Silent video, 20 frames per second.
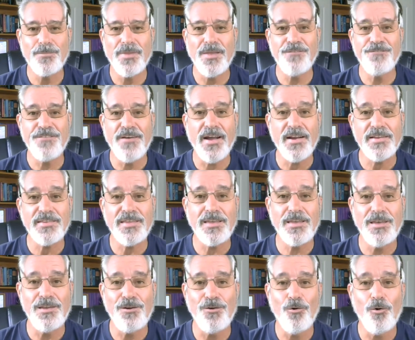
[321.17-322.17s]
In fact, it
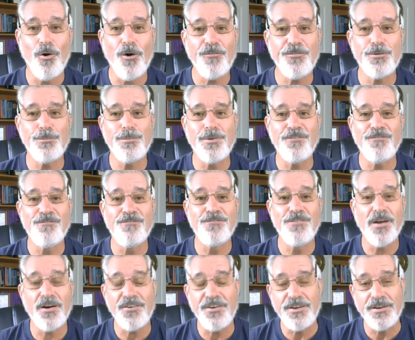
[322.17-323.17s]
can often be
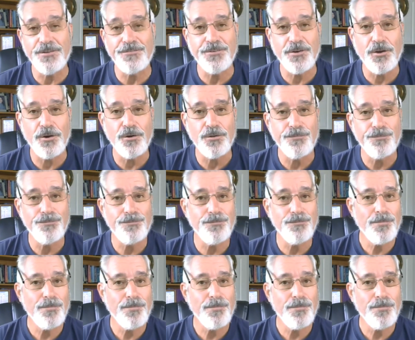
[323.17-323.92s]
very difficult,